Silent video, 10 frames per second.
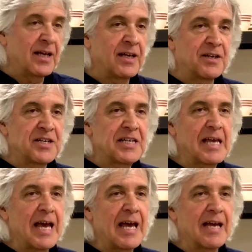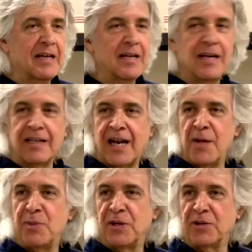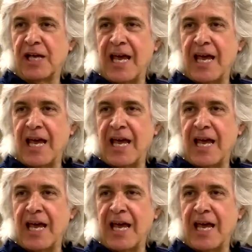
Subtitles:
in a tin can, and then I peeled the